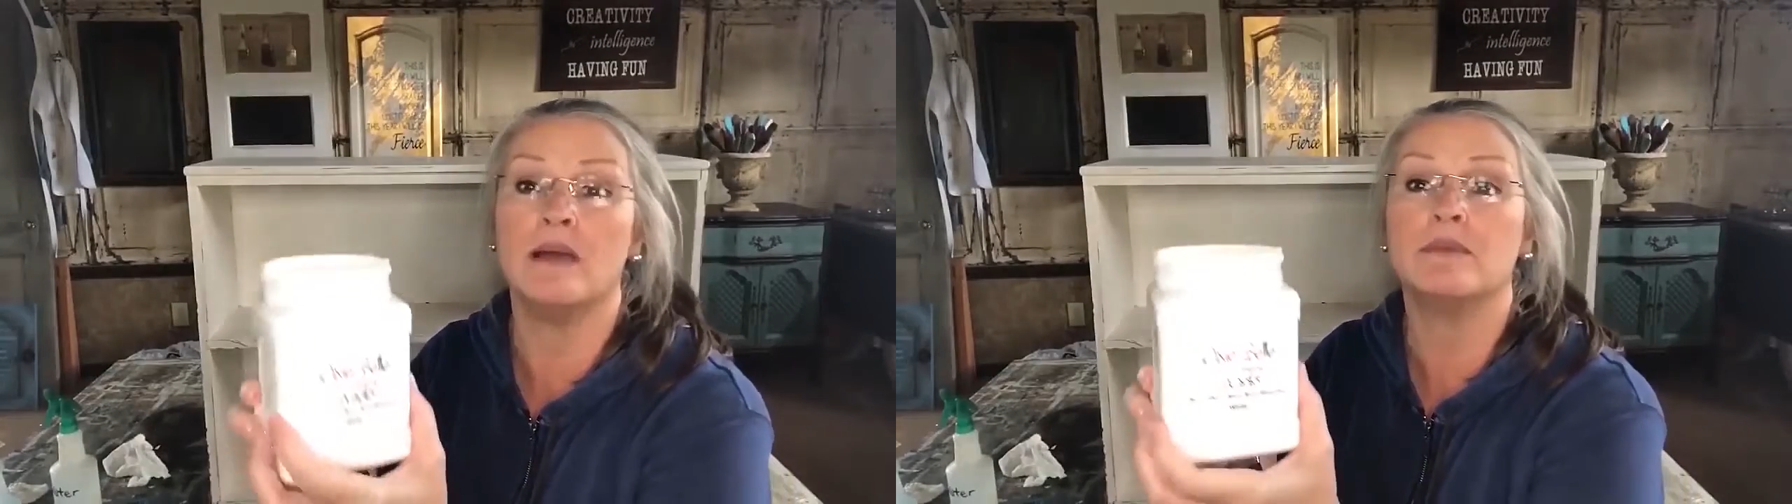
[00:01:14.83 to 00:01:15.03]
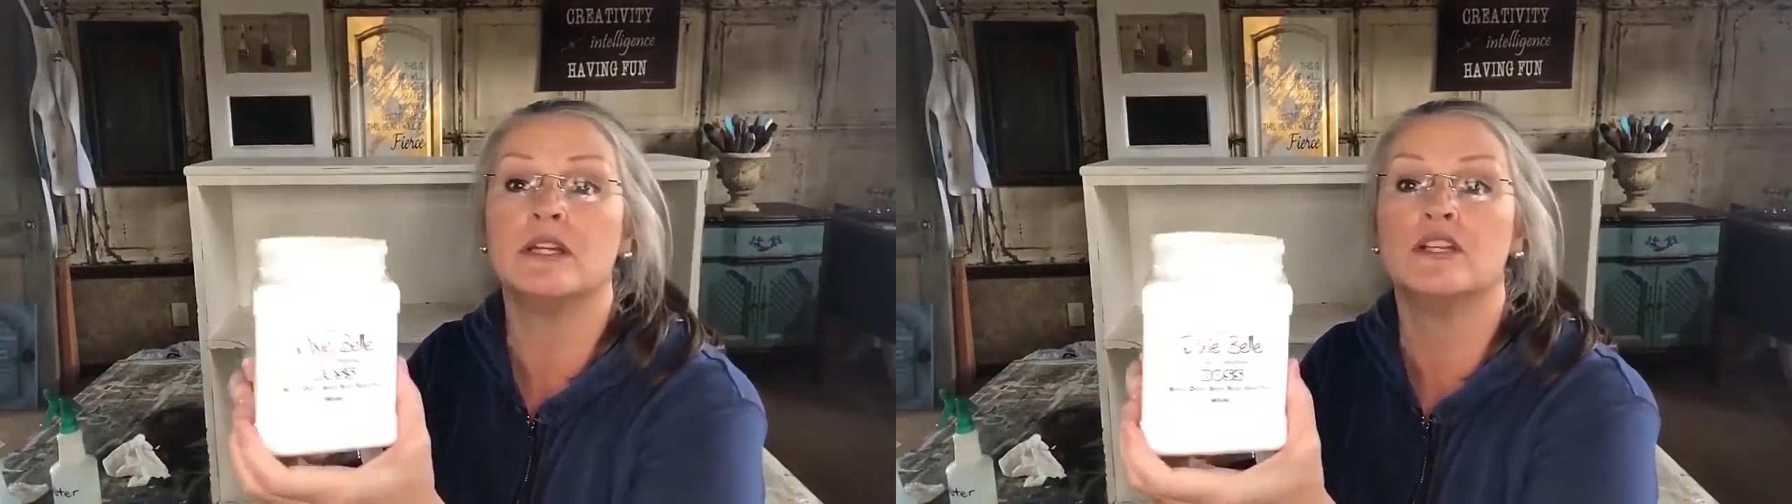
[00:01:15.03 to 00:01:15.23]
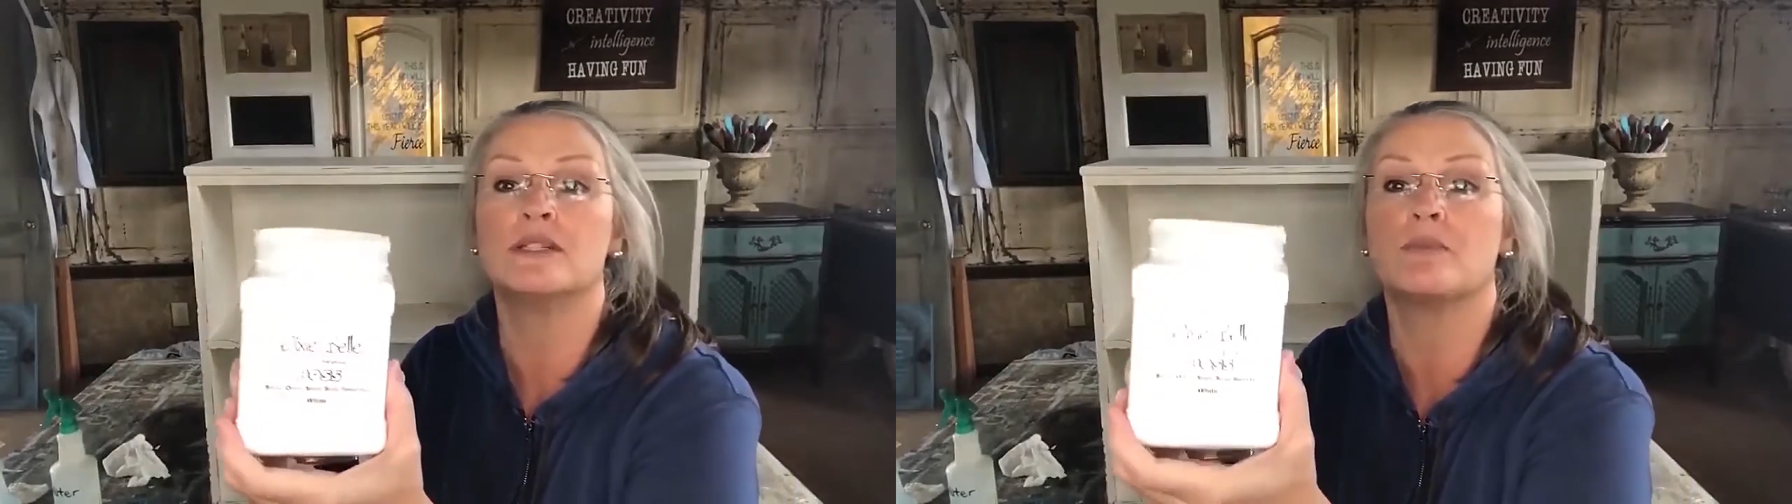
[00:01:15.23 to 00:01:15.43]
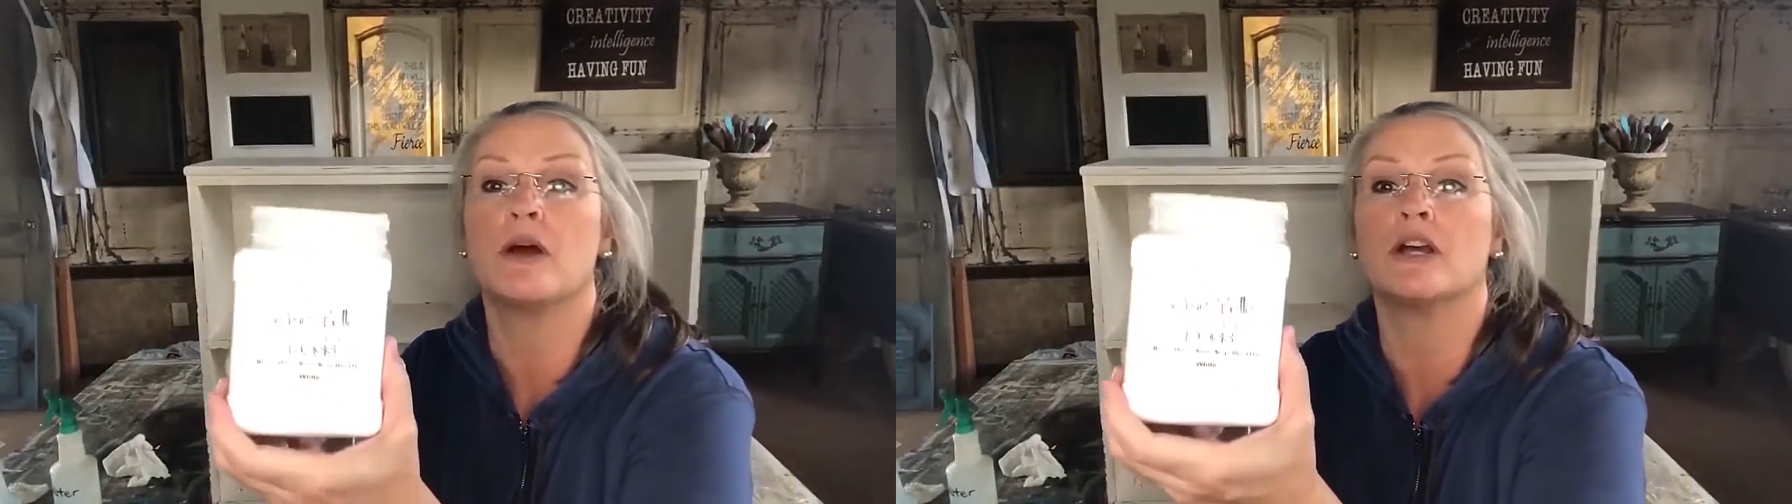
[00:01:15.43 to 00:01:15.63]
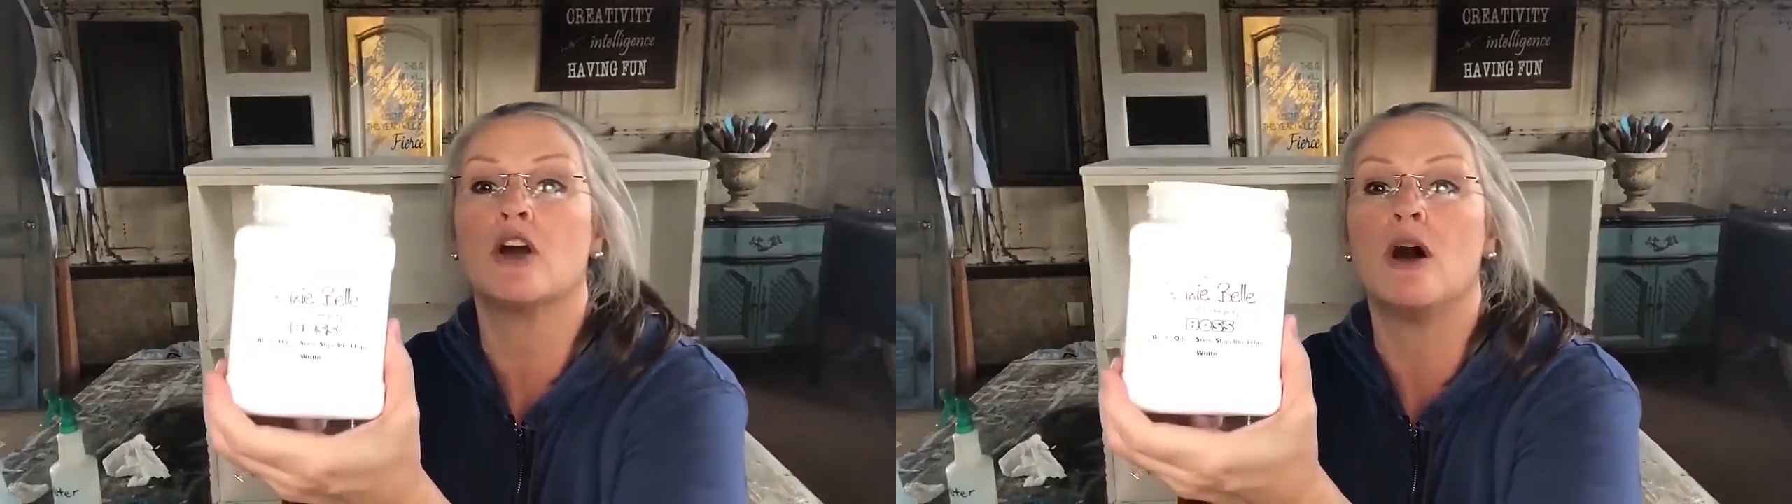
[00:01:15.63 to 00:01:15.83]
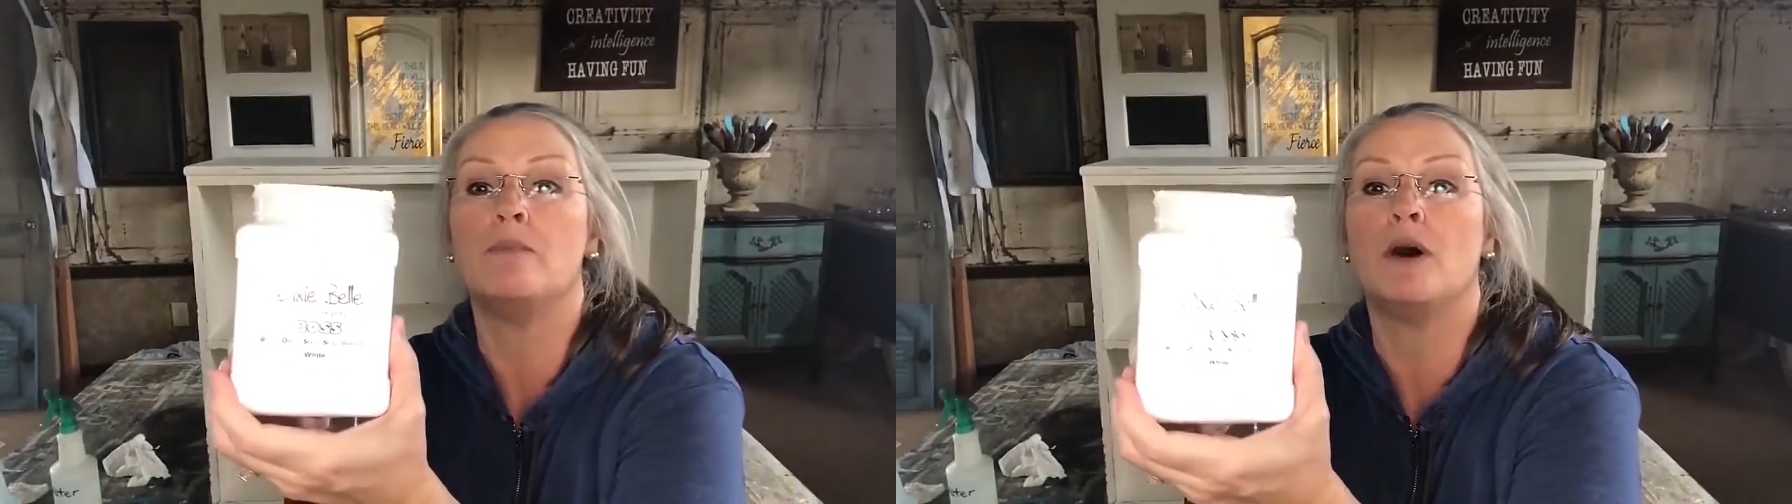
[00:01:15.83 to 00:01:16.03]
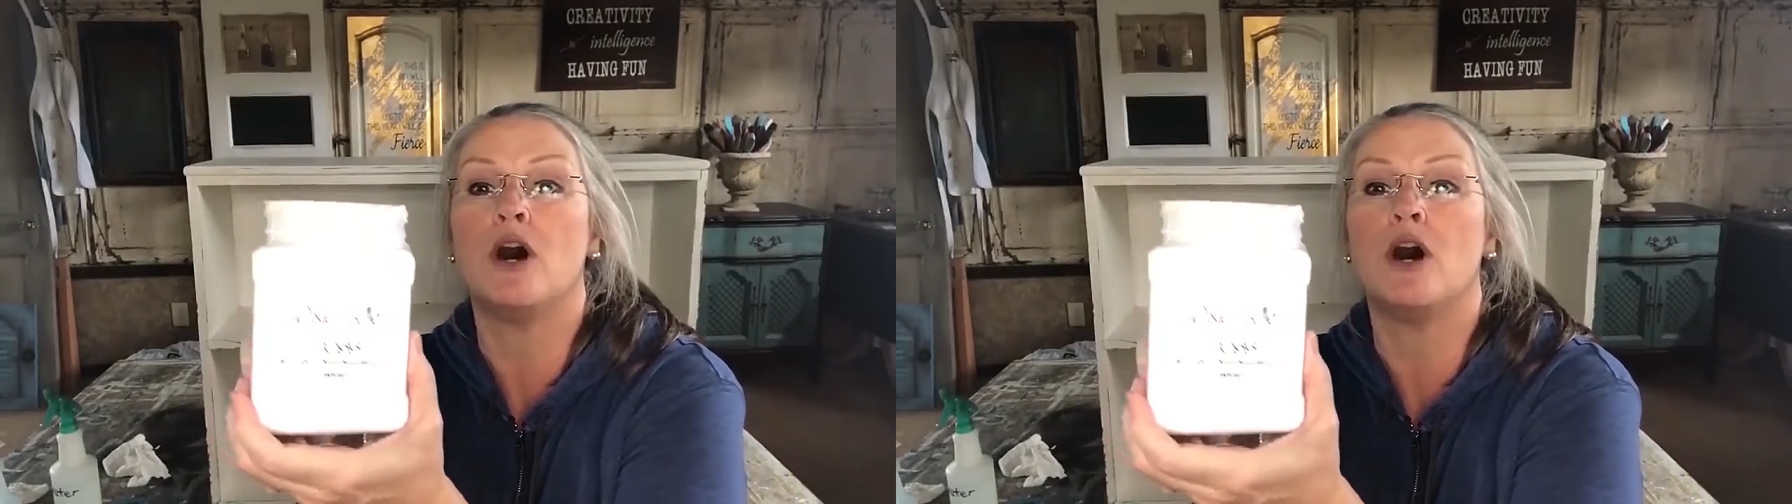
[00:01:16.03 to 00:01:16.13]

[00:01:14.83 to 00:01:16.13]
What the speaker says: I'm gonna use a product called